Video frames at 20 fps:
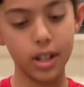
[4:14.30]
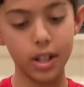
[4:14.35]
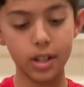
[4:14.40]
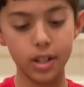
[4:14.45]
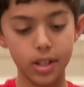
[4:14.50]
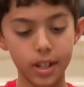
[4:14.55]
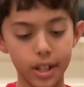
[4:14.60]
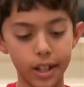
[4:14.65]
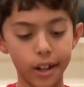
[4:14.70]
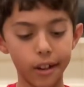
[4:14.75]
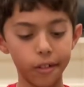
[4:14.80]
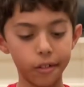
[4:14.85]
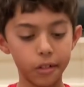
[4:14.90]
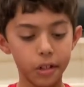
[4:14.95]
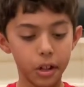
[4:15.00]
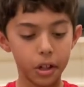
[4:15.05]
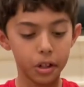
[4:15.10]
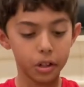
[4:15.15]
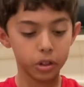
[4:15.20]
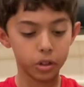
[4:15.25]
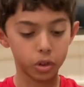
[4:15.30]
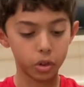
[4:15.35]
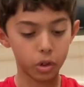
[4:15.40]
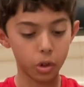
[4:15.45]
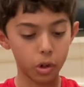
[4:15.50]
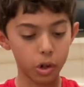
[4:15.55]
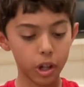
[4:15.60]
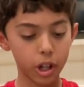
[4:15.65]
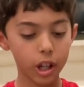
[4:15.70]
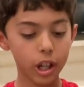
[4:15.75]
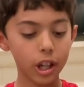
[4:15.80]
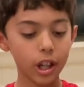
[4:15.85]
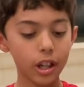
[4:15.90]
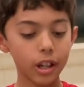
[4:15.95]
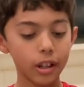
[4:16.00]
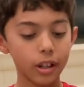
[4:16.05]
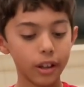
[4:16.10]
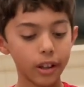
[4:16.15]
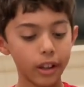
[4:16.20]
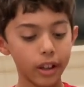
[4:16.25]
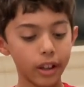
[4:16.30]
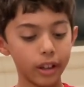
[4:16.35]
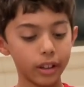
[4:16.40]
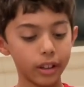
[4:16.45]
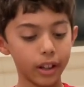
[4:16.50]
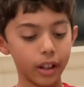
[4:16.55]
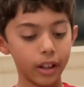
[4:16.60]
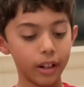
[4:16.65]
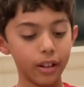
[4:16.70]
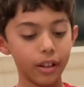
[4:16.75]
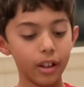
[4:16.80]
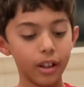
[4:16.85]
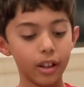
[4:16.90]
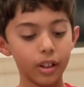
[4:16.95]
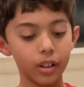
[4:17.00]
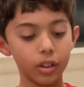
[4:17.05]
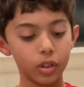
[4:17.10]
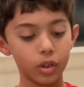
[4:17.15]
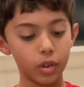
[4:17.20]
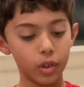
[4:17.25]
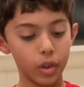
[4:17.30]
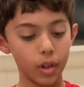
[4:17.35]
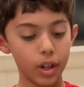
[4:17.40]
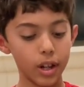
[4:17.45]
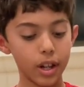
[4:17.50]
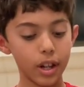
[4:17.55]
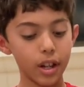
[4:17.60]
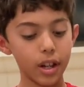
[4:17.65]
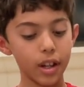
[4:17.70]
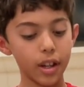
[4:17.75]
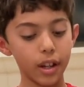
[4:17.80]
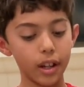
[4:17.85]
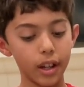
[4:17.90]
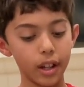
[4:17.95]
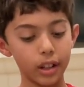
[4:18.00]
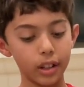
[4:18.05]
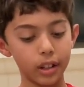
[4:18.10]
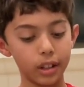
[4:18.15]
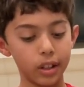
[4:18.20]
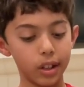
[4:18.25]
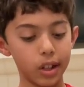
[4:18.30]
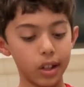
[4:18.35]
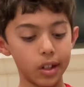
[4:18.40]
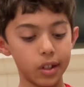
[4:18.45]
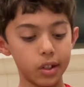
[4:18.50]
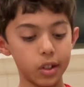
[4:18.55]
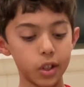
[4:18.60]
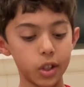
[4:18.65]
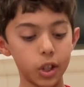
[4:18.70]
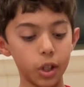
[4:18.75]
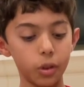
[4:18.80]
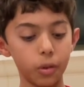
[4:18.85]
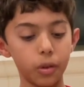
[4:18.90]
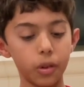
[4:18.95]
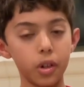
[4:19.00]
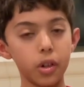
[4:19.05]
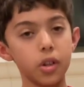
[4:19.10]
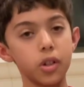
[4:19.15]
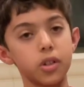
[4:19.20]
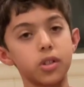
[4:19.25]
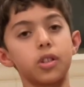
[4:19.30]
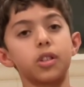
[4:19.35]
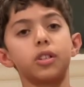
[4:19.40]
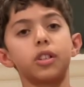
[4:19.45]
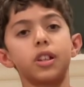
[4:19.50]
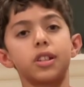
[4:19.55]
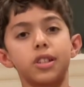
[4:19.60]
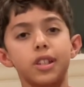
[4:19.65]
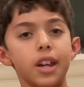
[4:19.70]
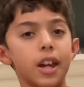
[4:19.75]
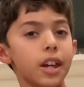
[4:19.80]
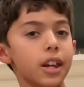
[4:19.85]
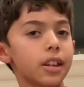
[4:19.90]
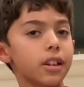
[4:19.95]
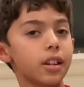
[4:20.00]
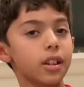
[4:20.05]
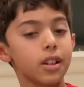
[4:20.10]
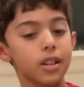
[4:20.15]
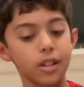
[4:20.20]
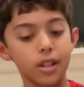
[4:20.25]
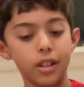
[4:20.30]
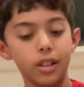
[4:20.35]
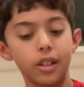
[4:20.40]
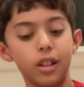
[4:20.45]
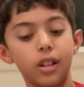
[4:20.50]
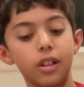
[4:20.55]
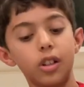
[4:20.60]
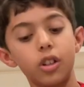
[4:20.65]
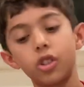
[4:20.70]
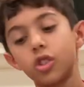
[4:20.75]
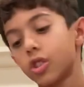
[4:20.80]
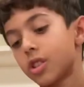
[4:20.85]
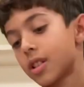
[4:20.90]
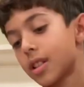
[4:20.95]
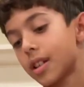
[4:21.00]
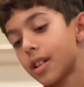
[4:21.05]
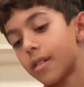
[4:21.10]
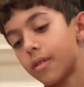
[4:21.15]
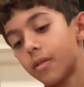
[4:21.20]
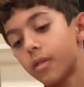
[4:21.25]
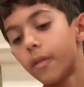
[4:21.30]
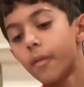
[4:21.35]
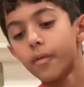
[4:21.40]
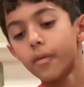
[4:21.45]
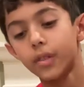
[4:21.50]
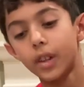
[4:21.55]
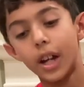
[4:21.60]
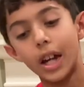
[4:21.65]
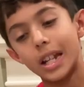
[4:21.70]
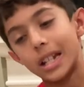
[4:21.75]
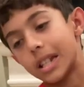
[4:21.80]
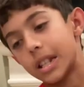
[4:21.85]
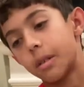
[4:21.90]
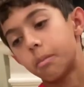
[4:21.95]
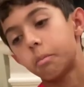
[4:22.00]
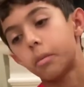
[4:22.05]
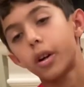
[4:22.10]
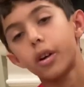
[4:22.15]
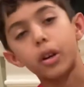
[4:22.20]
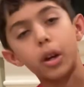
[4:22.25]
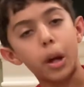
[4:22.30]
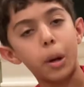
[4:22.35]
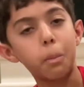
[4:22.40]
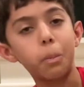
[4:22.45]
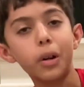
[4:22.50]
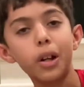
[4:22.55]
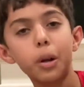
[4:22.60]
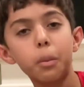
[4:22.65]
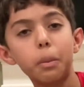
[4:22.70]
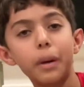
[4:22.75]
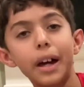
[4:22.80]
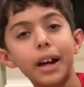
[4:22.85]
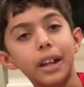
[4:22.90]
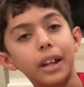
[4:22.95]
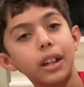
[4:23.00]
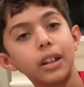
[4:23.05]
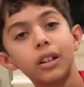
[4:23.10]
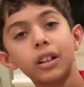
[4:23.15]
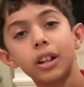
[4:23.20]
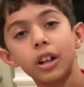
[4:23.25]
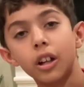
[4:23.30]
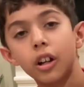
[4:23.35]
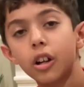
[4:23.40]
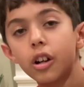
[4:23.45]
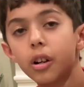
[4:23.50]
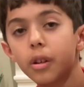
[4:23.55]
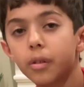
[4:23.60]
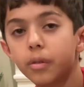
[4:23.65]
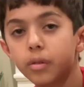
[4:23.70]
is to count 3, and then 3, and then 2. So that's 8. And then you just ask them, okay, put it back in here.